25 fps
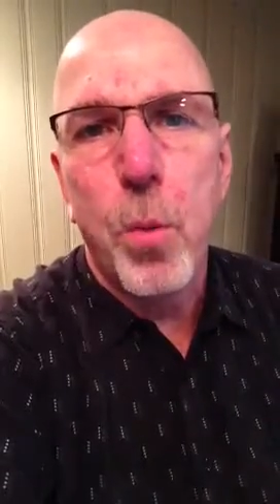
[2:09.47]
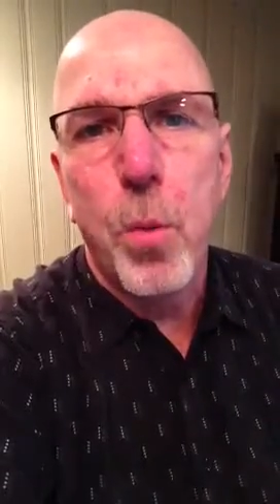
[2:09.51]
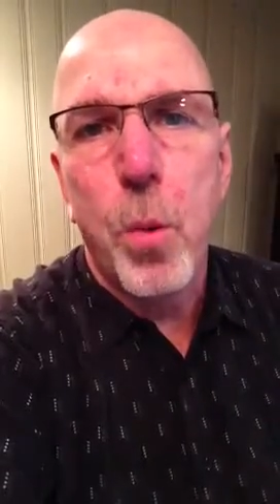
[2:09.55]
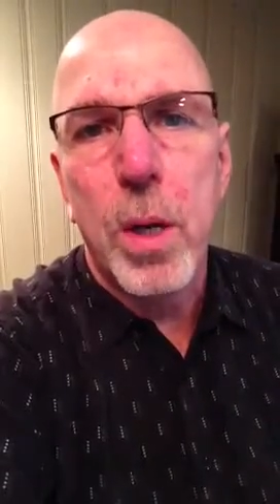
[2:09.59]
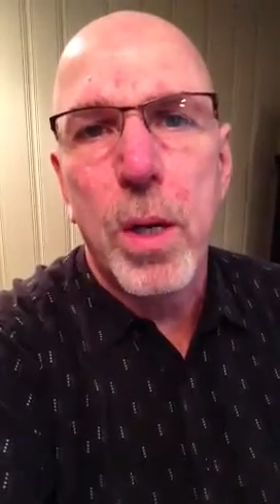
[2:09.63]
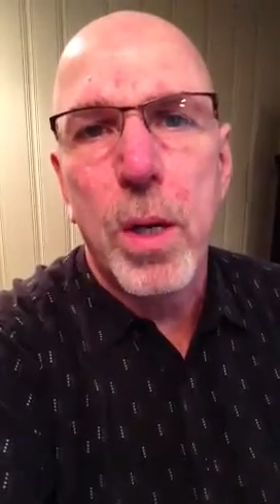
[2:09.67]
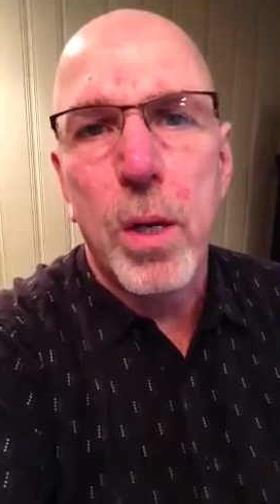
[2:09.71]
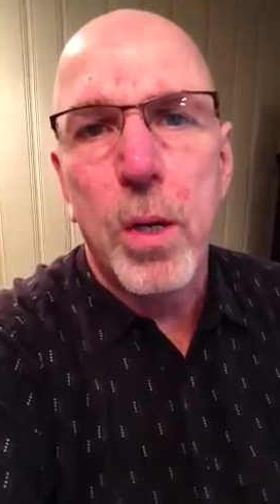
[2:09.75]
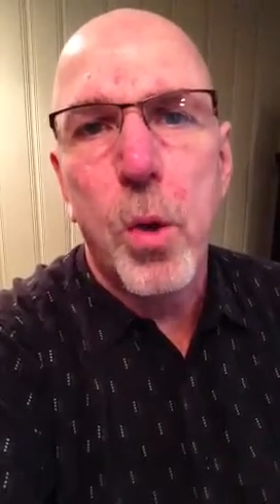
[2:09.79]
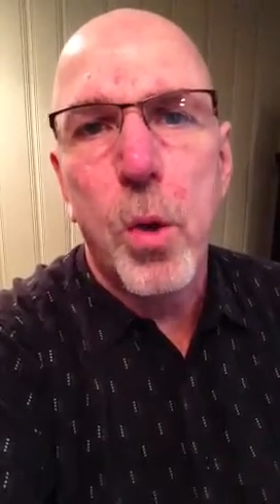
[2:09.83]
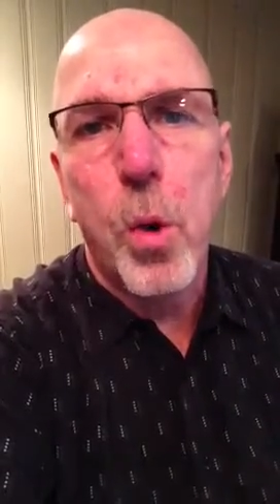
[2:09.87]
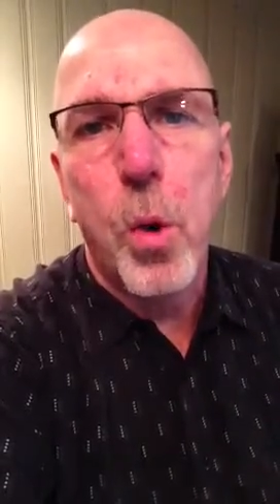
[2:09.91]

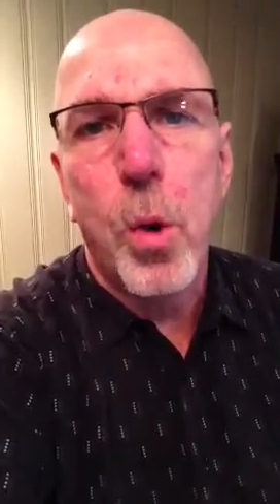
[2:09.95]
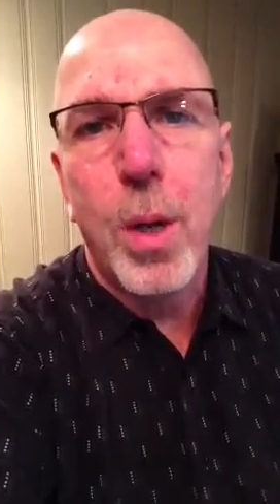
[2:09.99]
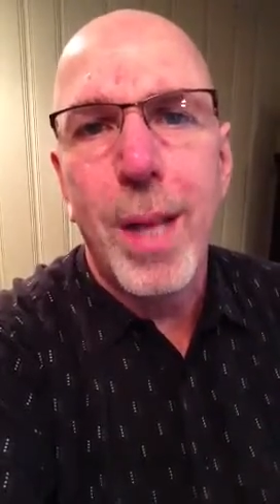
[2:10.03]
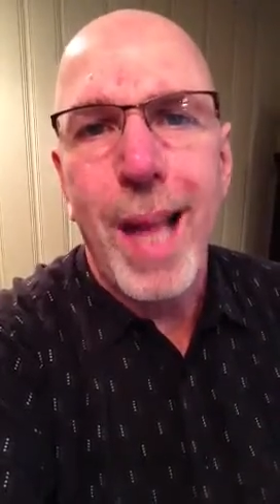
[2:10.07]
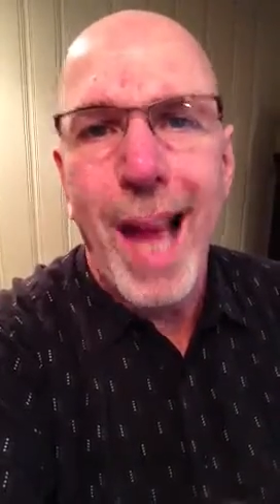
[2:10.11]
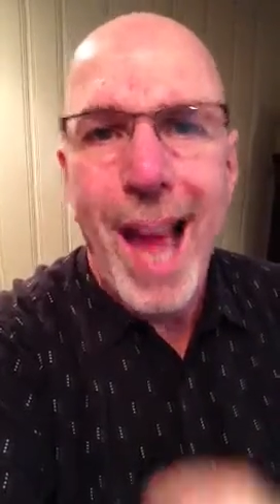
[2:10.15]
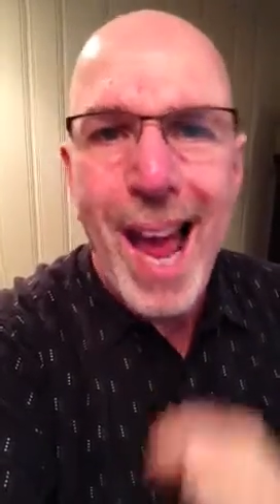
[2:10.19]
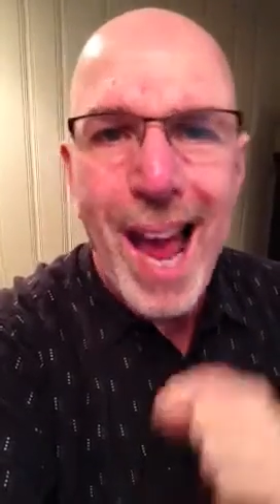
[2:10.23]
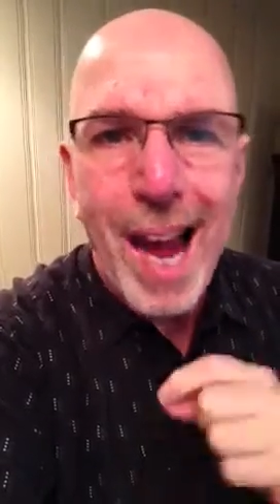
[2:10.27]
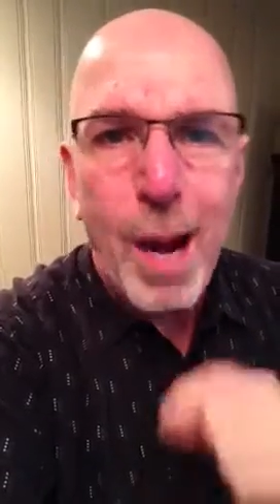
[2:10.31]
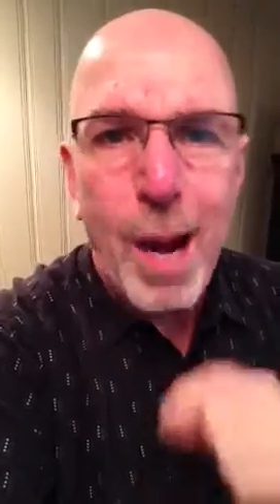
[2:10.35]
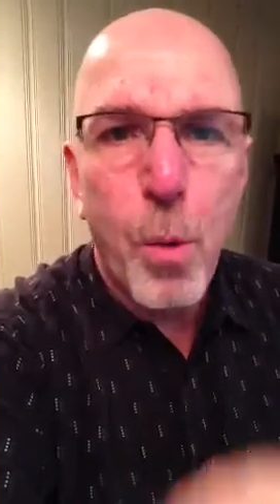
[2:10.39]
what are called
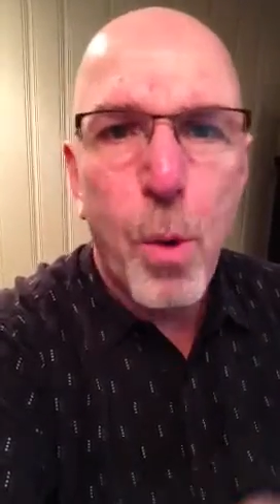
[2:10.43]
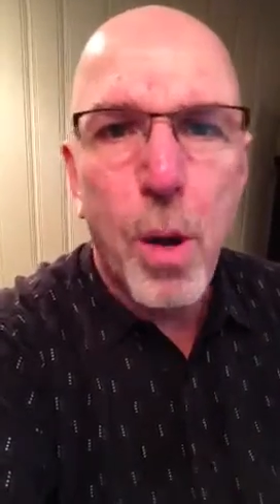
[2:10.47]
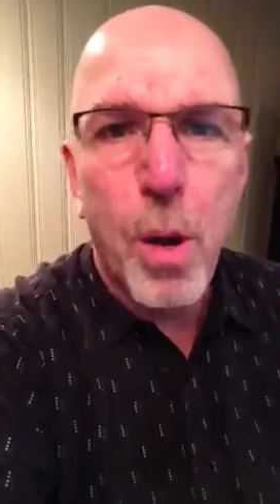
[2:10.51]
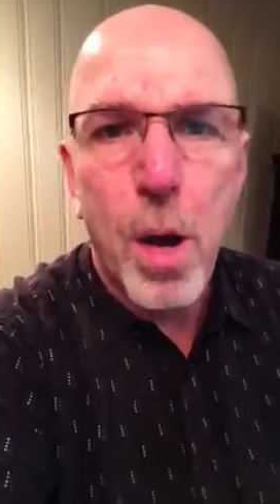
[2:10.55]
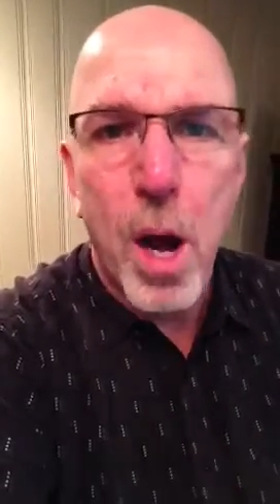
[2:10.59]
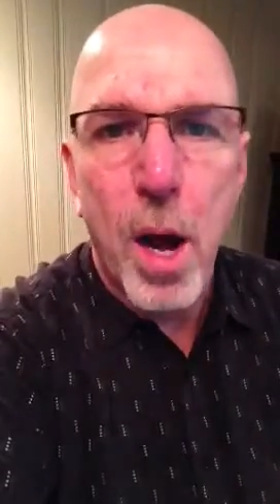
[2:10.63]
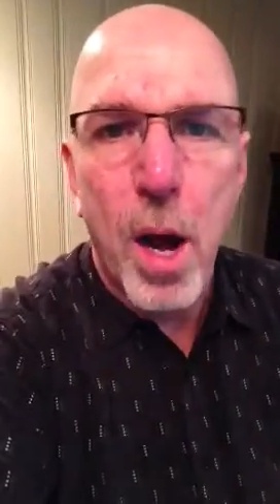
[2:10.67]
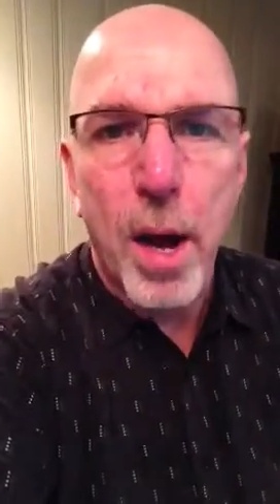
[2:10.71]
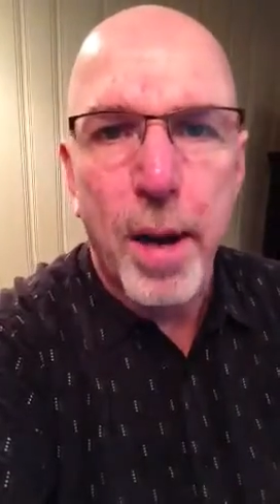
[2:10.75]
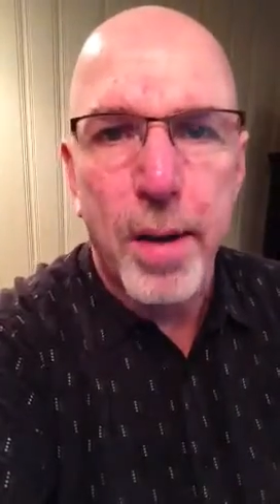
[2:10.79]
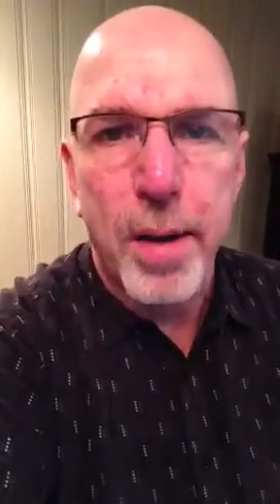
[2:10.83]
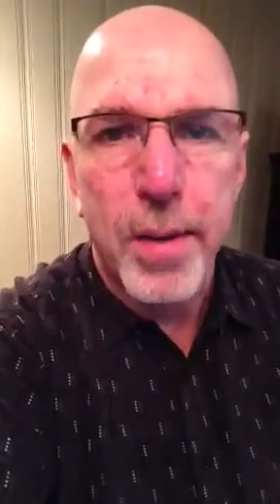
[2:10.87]

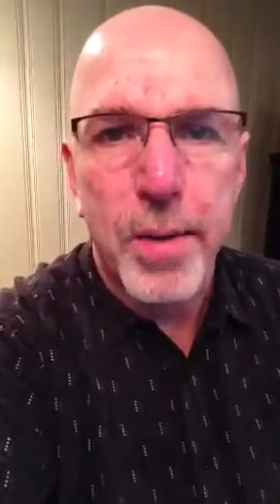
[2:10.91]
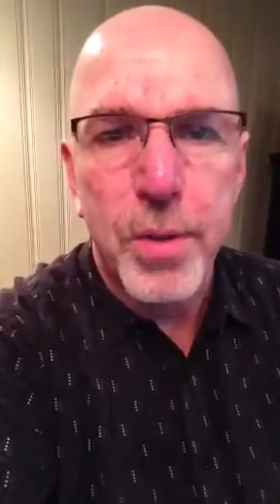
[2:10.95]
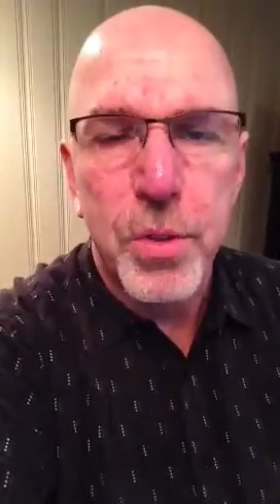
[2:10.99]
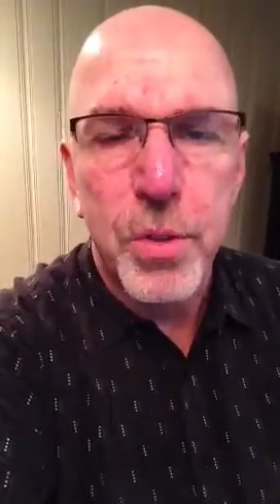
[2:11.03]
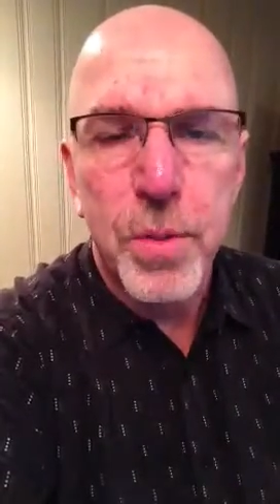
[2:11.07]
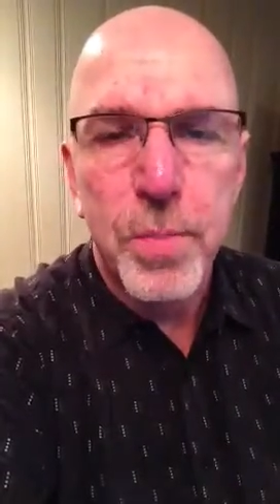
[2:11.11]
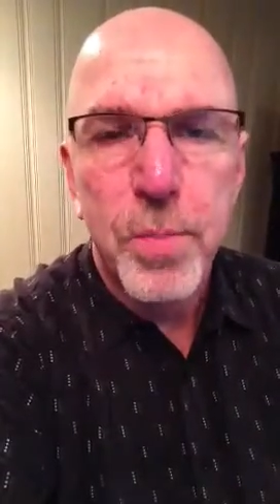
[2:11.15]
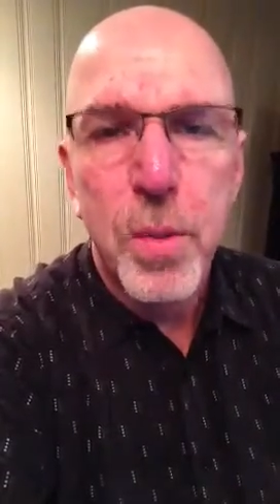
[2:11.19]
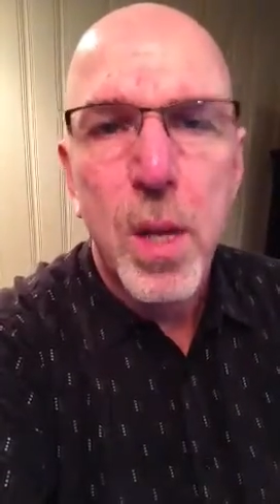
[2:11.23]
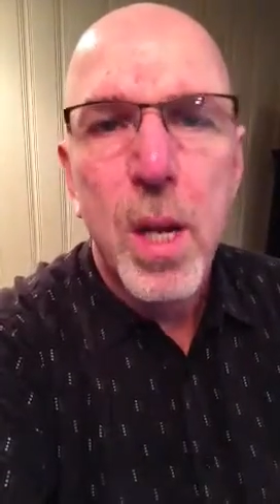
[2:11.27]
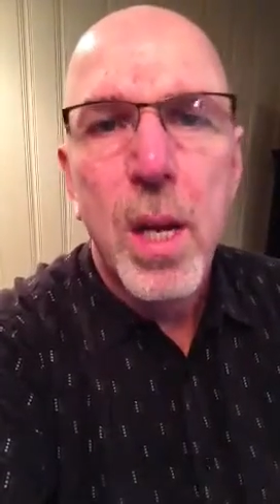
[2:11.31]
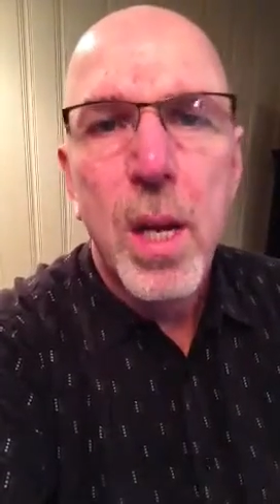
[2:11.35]
acqui-hires.